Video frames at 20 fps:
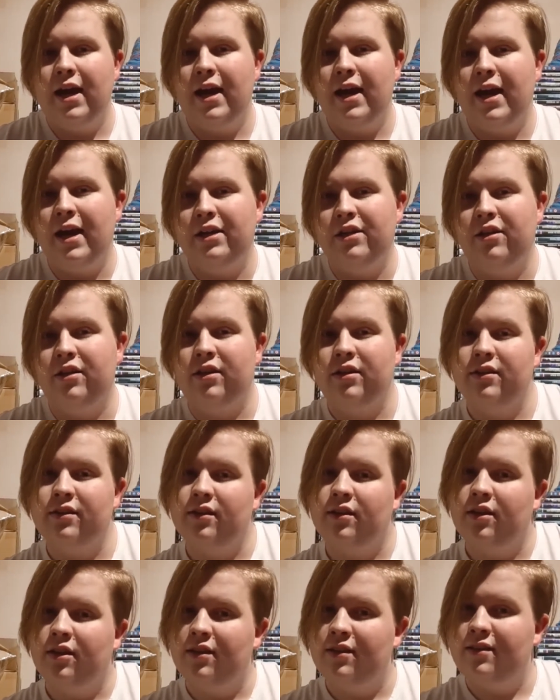and you can
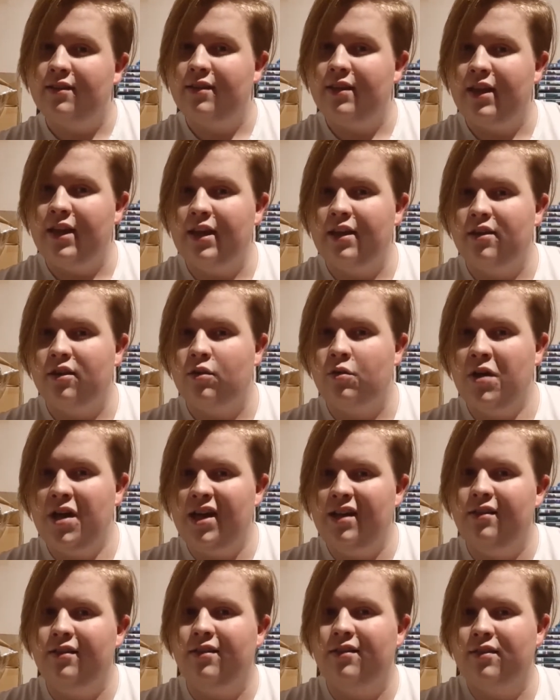kind of see the
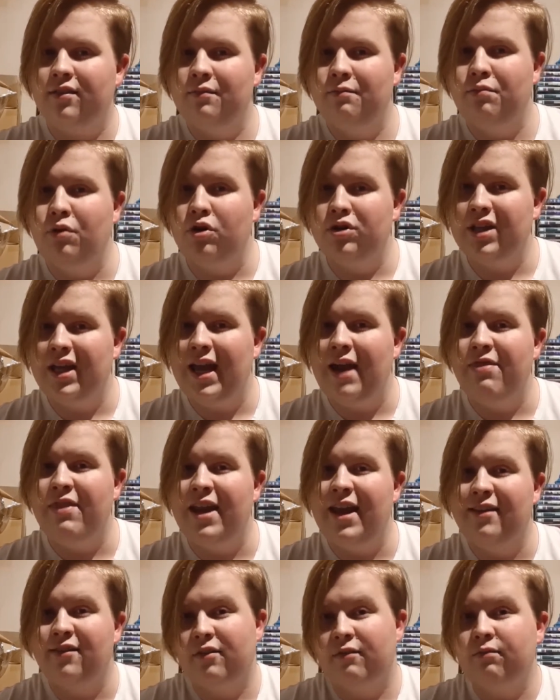Queen's body, and then
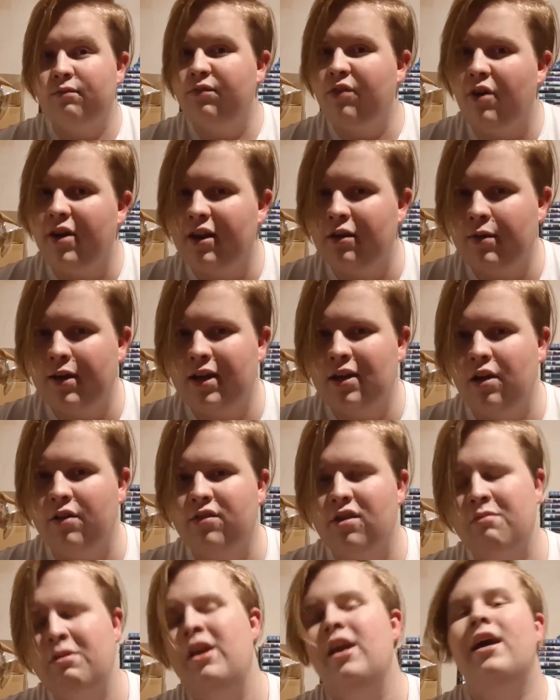it has a very quick
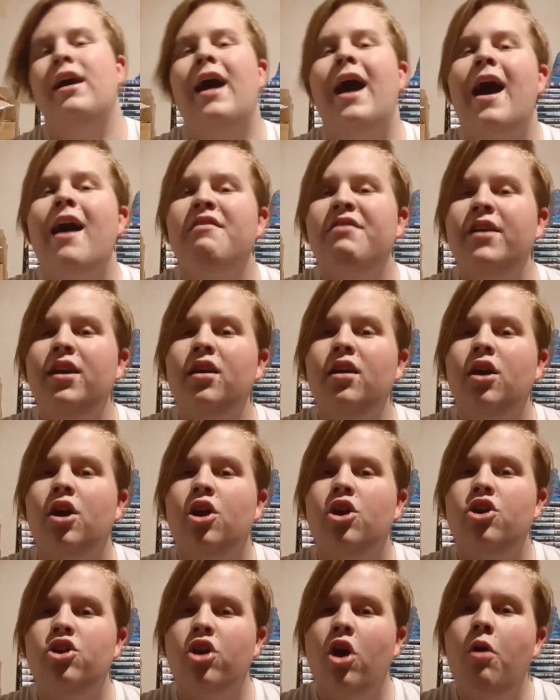close-up. Having
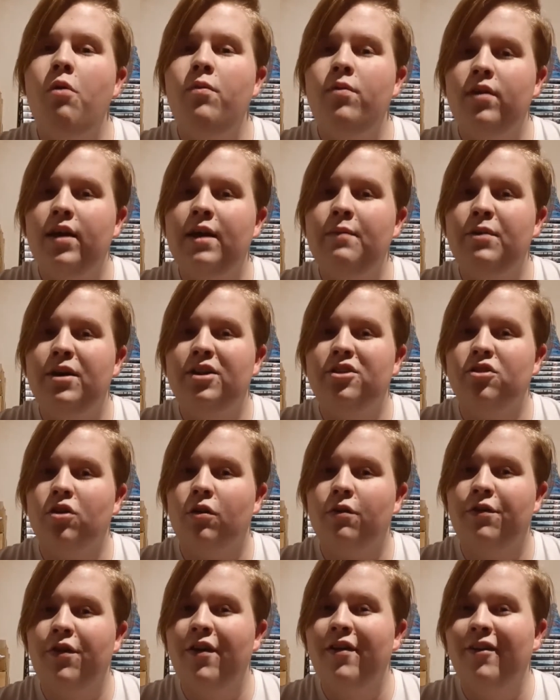no image
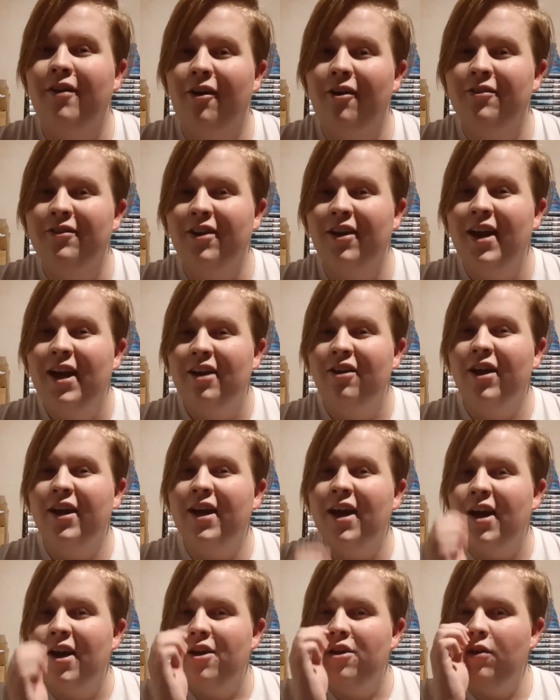of
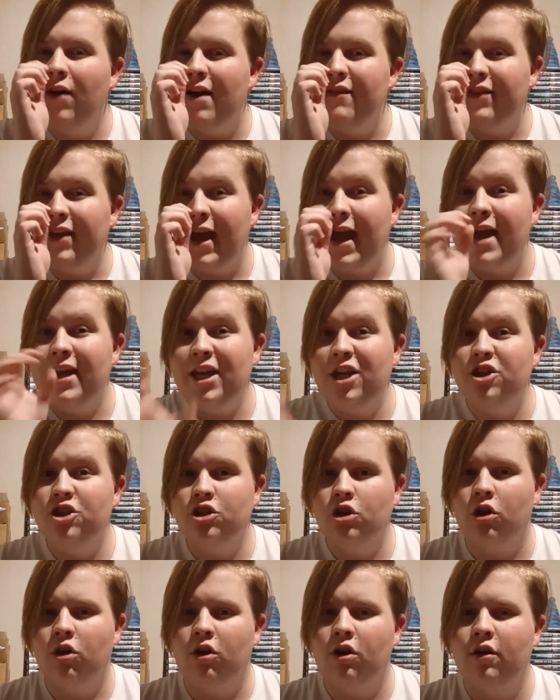like, not having any
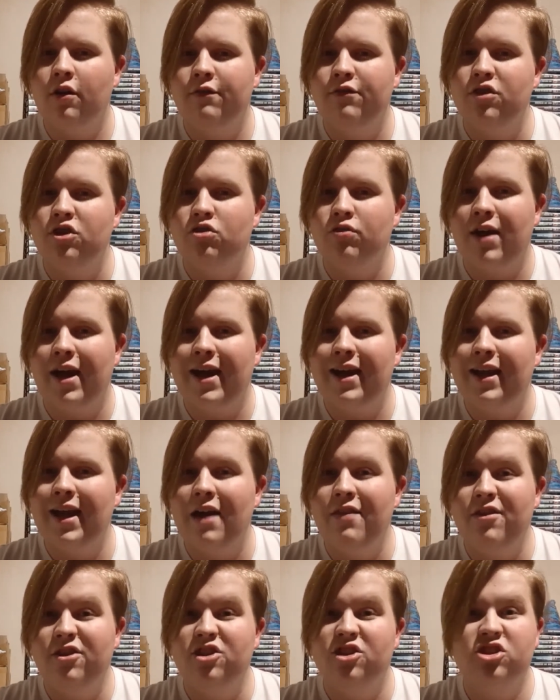shot of the dreg,
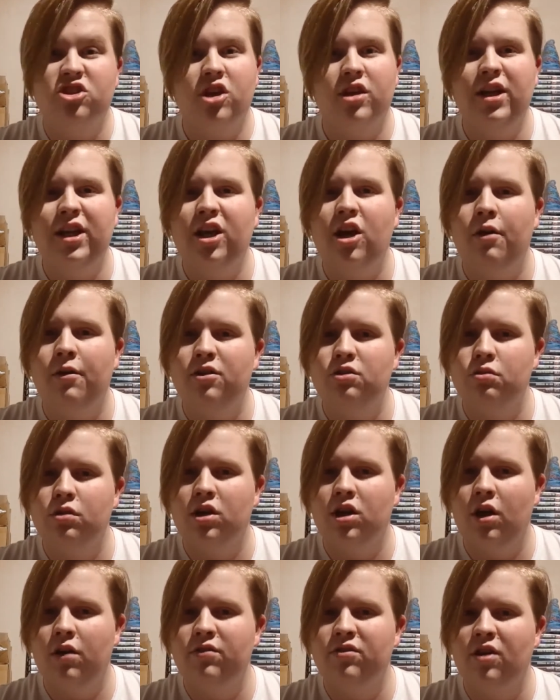and then just suddenly going to a
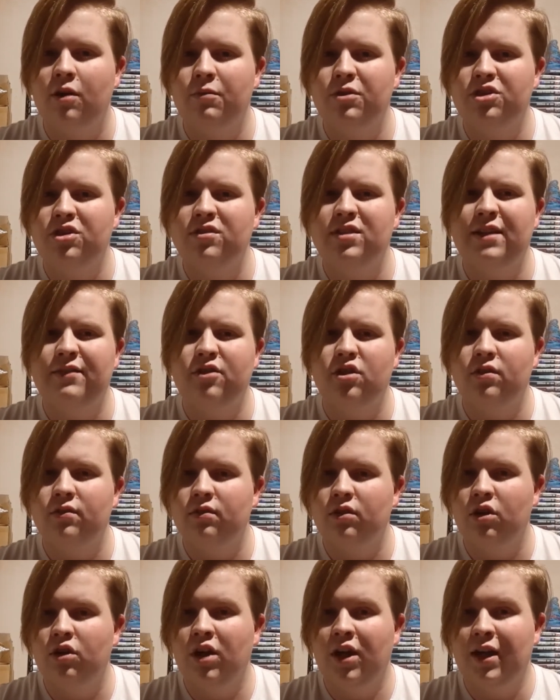close-up, which doesn't even
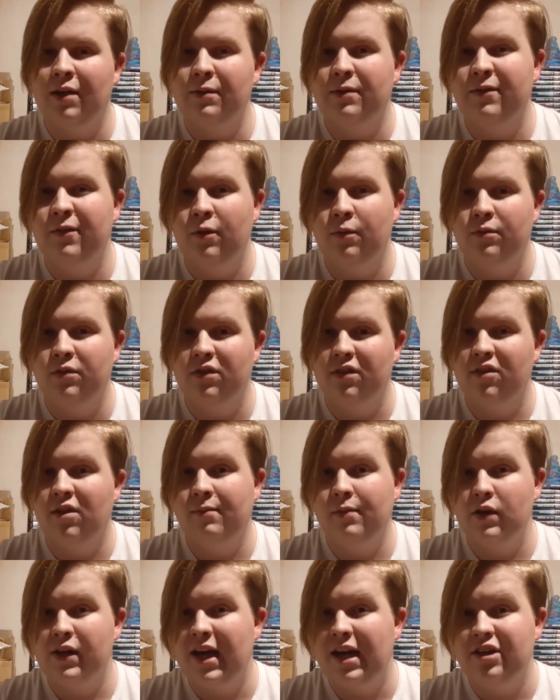look like it's filmed on the
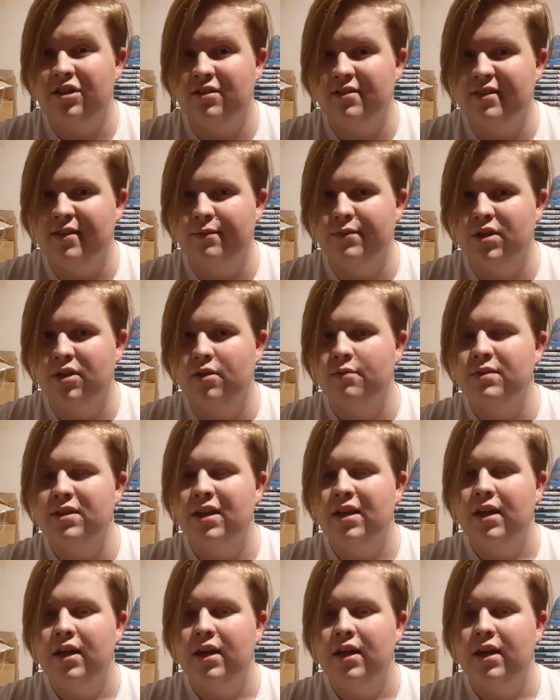same location sometimes.